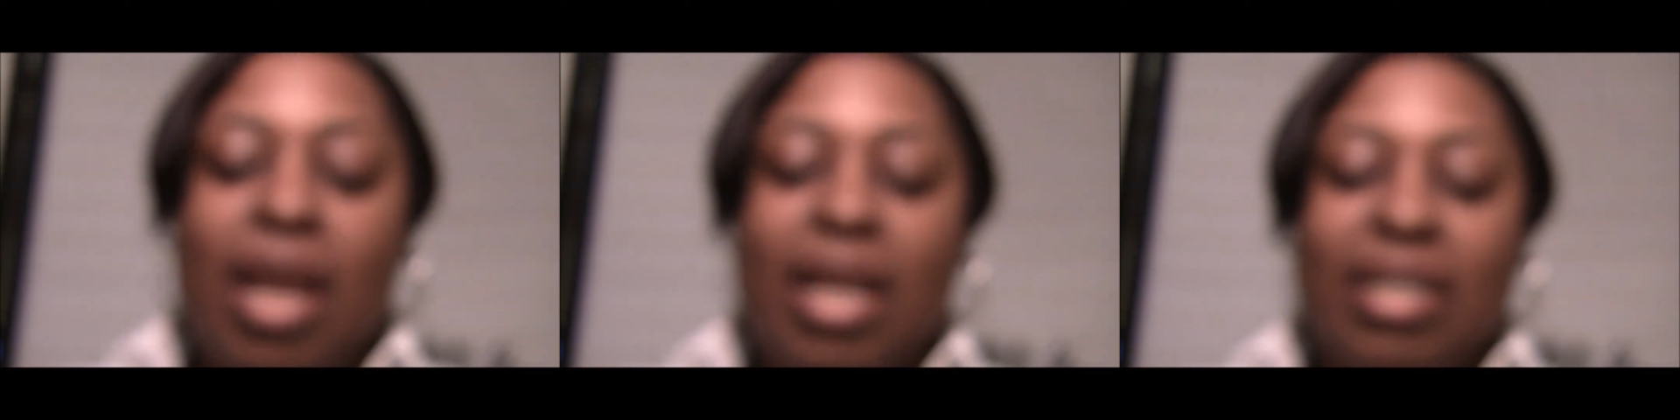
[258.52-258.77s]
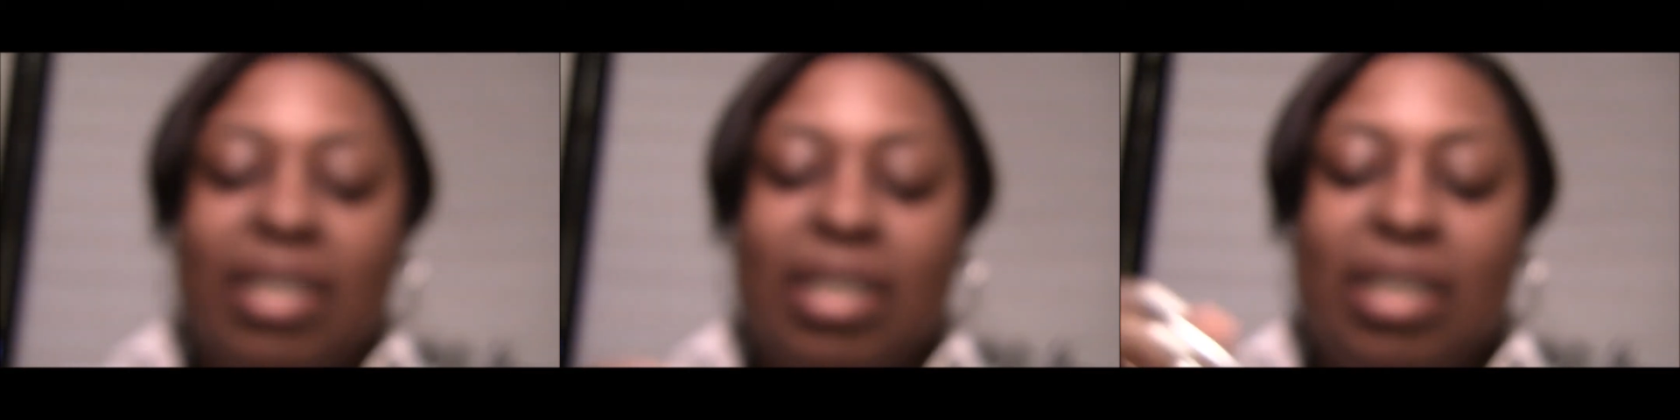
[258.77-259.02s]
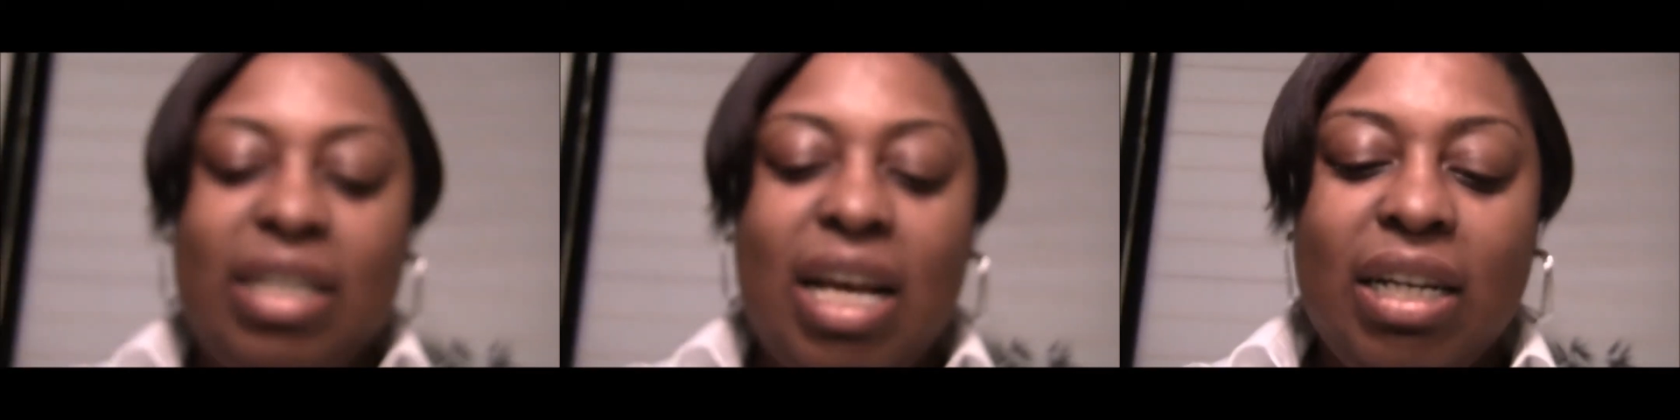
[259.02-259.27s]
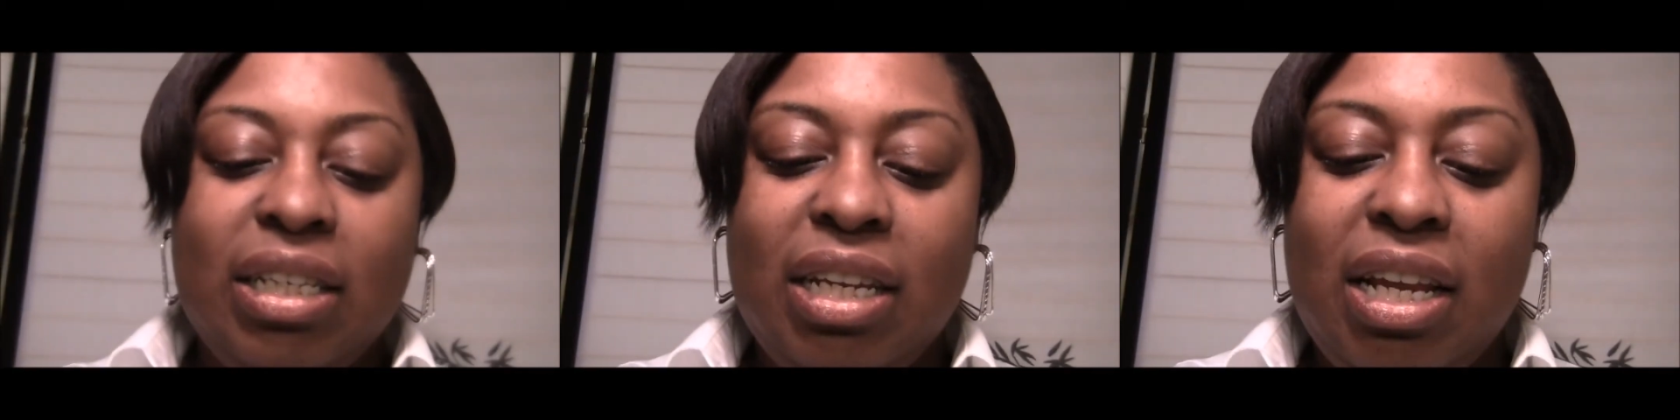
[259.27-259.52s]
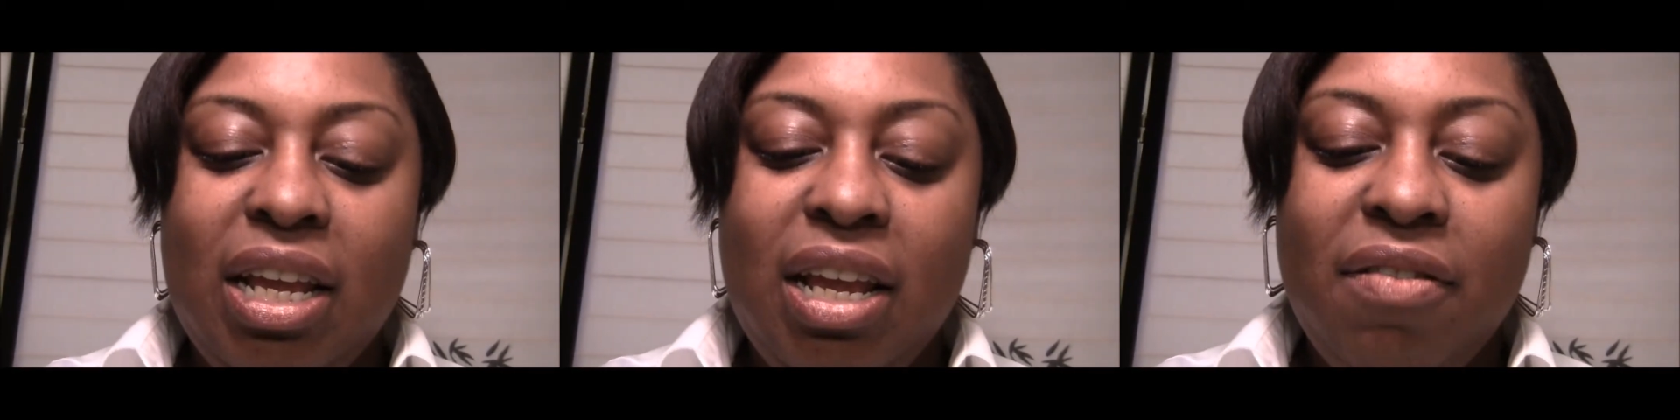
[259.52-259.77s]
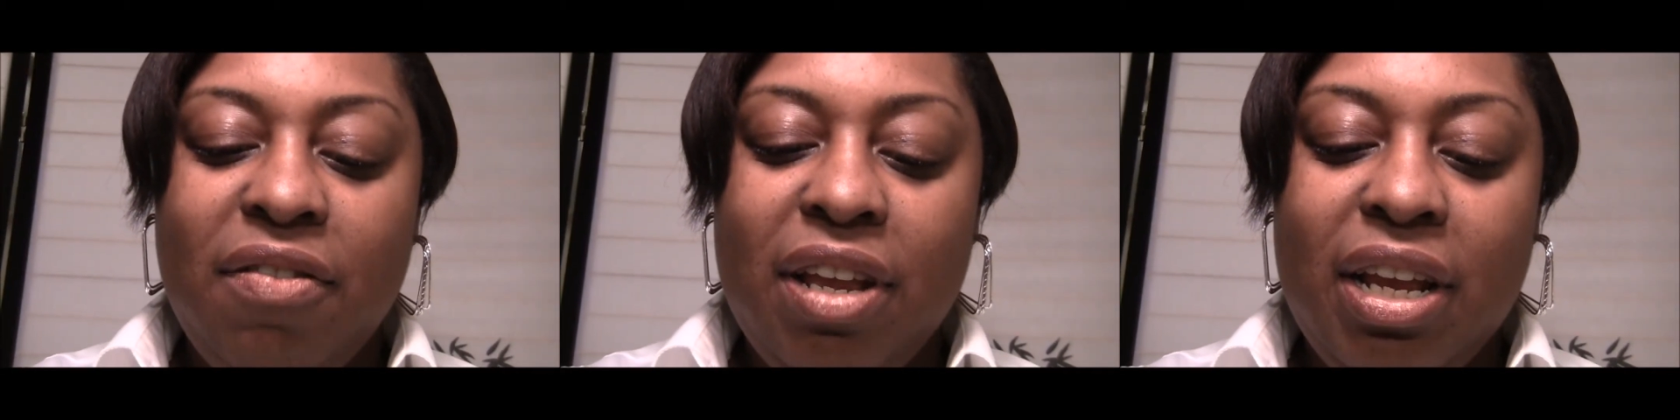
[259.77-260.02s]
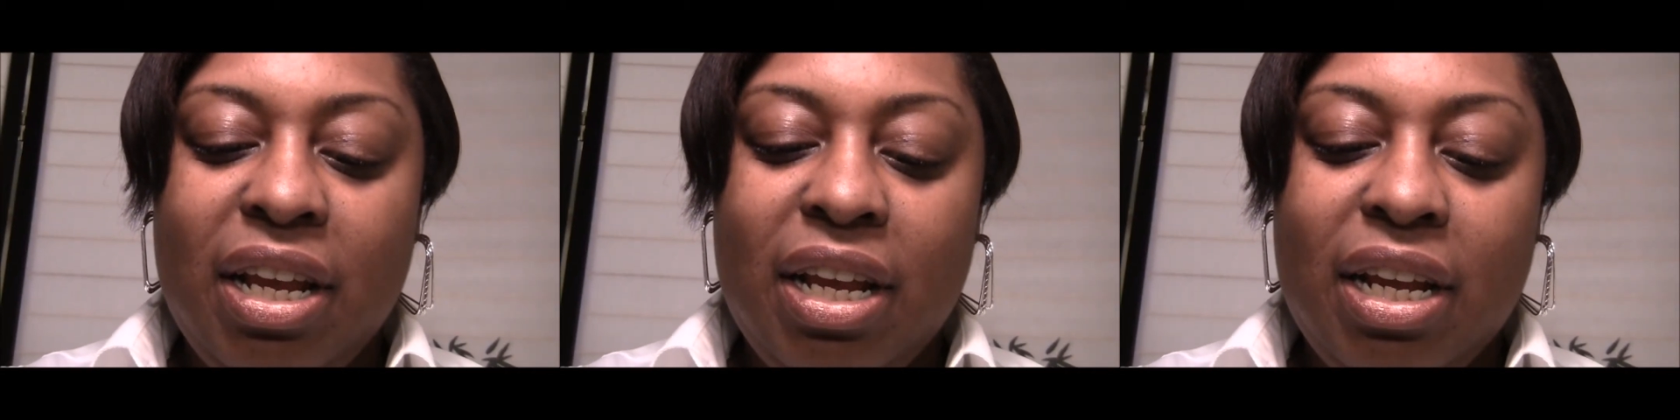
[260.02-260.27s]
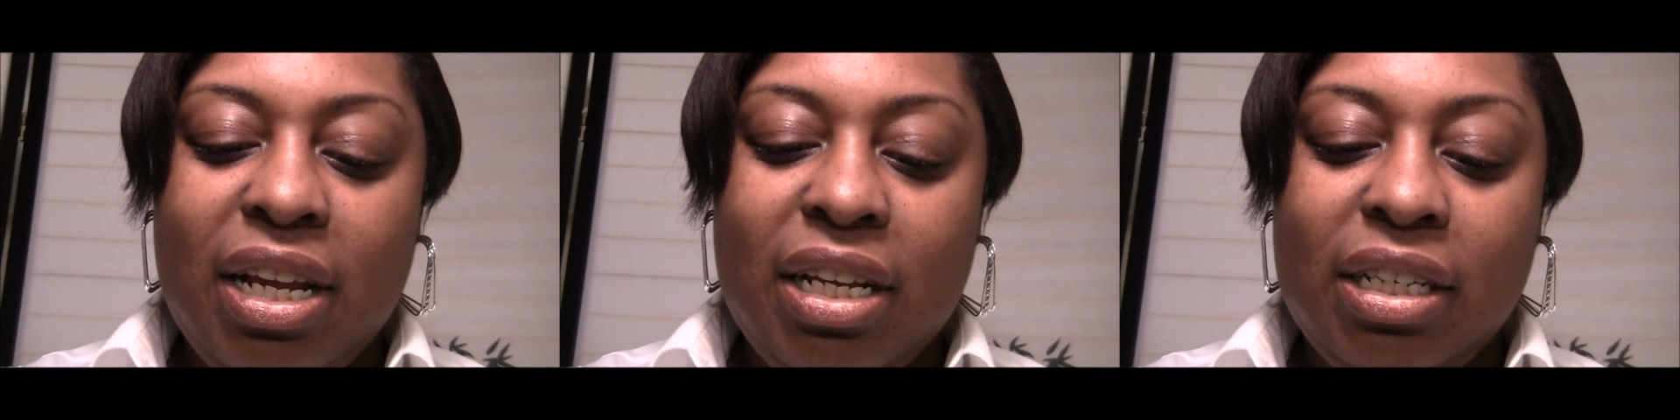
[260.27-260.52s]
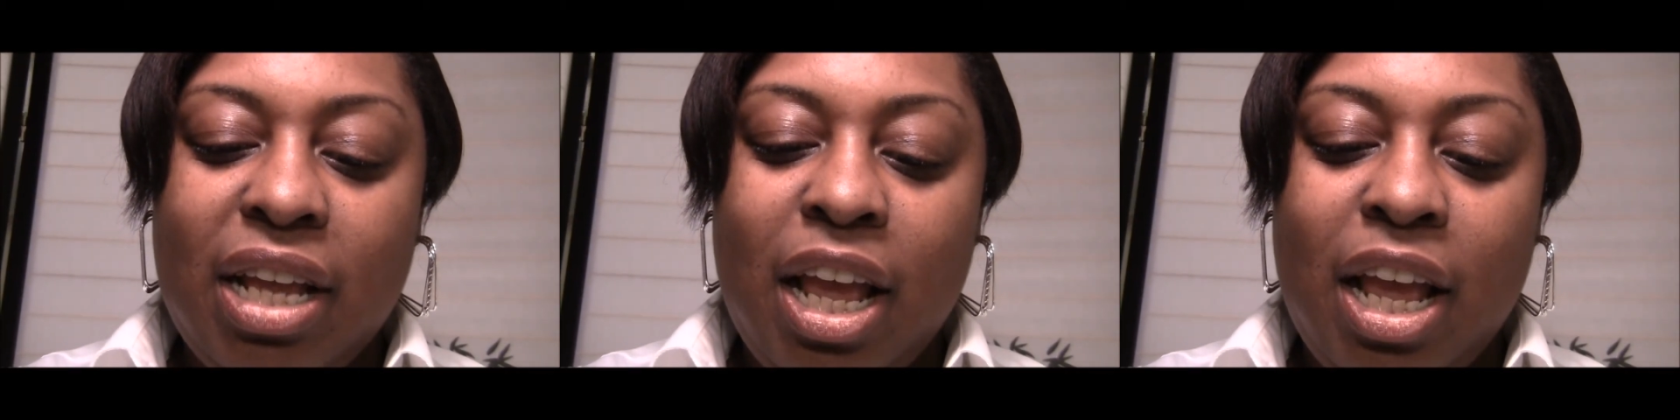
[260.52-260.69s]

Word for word: and Seductive is